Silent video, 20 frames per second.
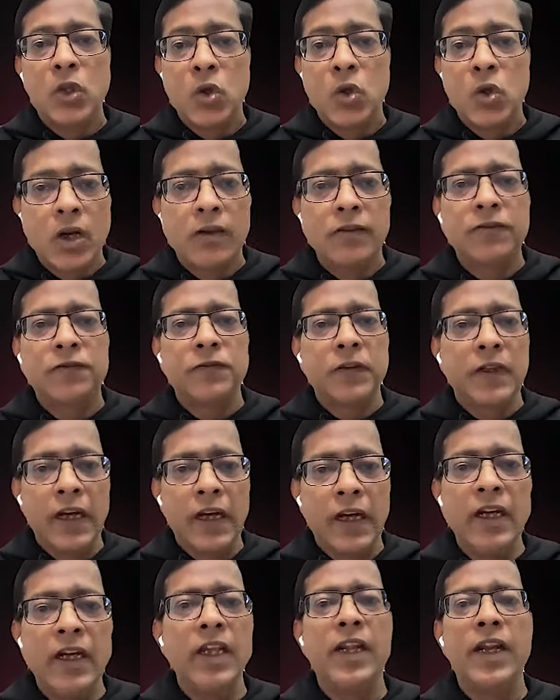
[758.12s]
plethora of
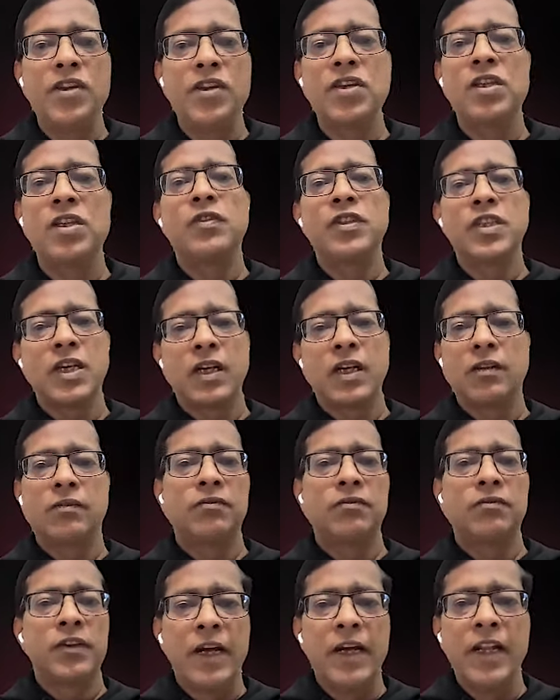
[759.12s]
integrations which
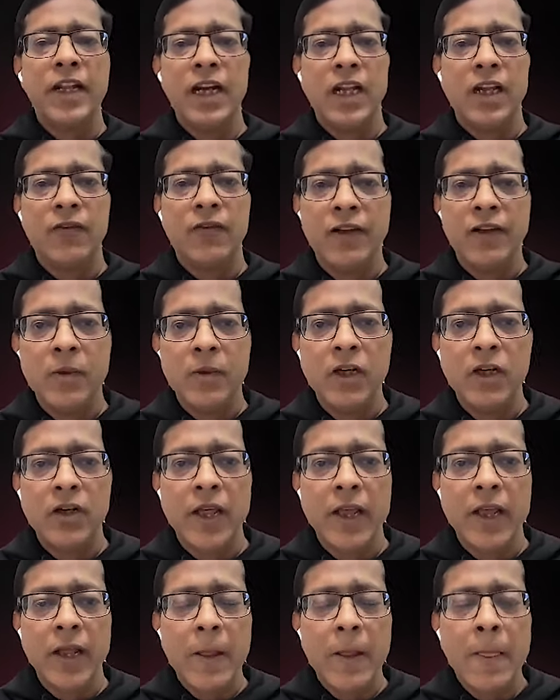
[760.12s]
are readily available
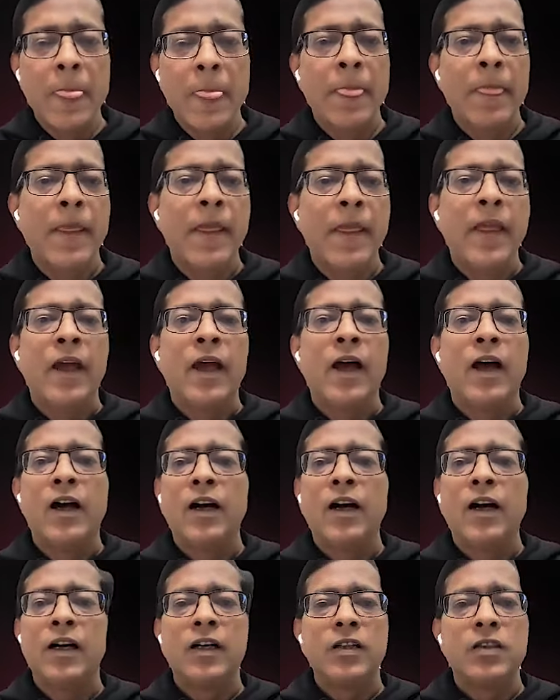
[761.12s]
today.
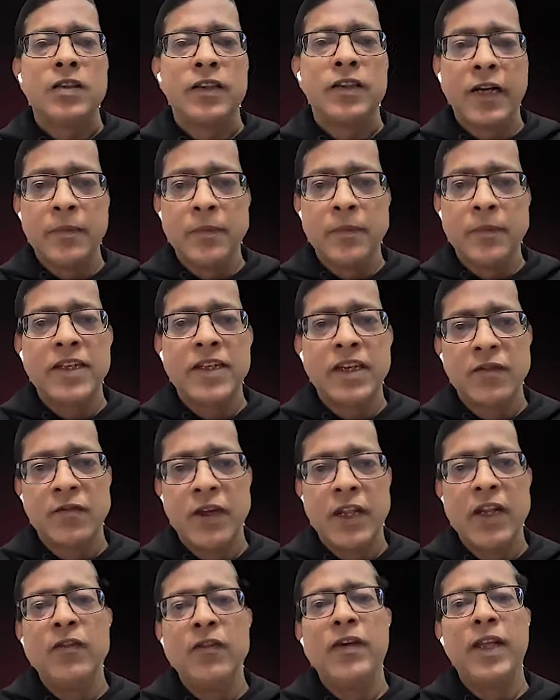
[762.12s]
So that makes
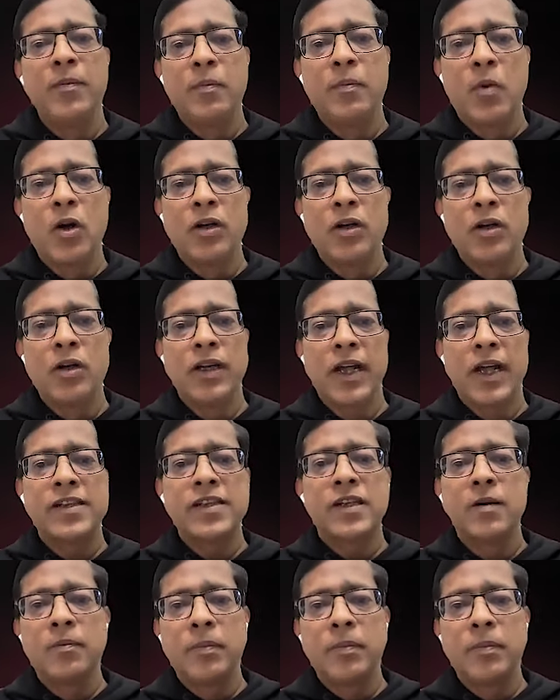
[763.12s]
it very, very important
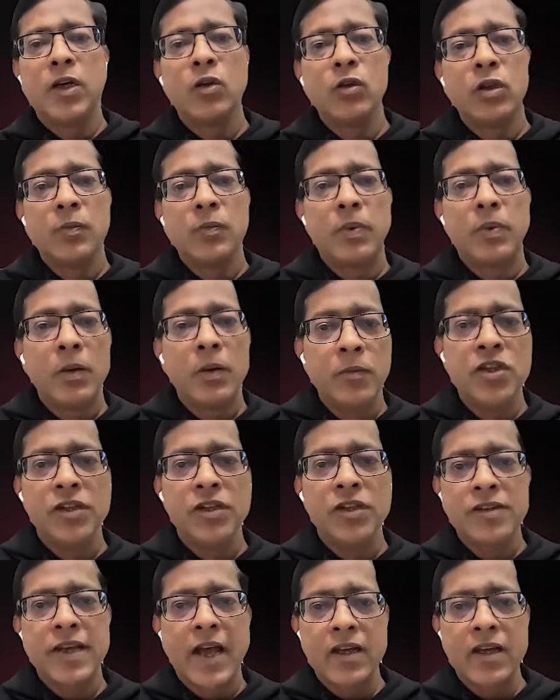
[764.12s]
as compared to the
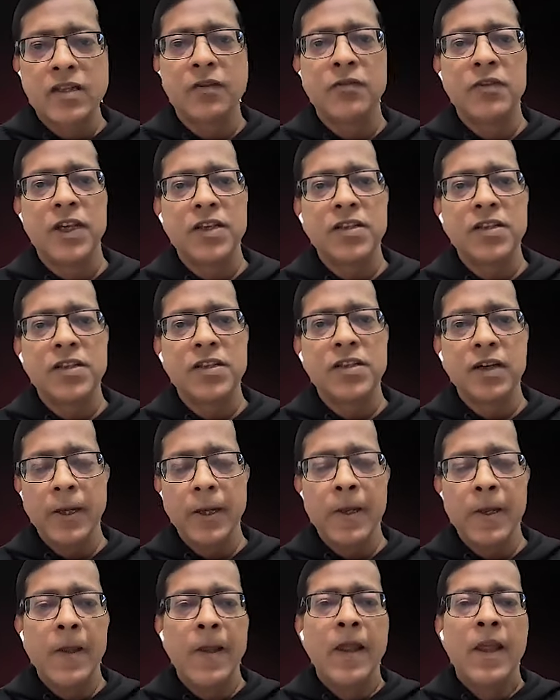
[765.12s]
permission stacks of
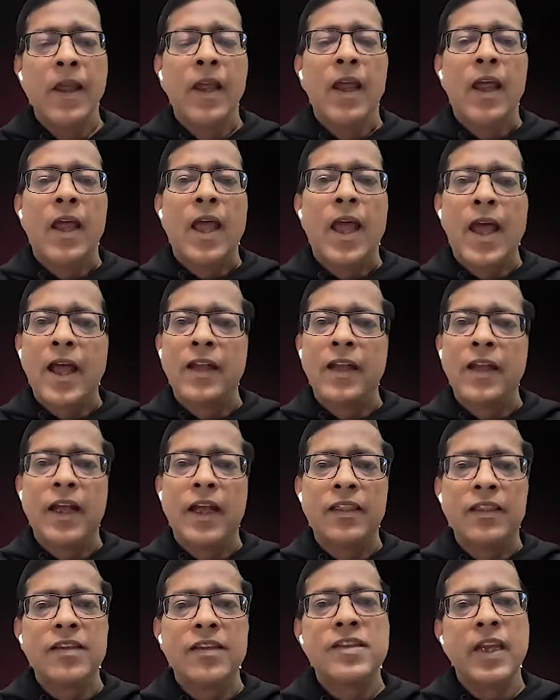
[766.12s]
yesterday.
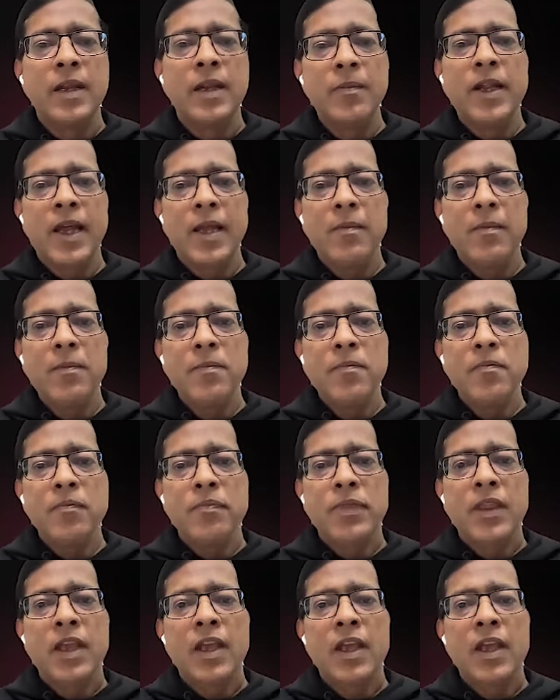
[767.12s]
And at the same time,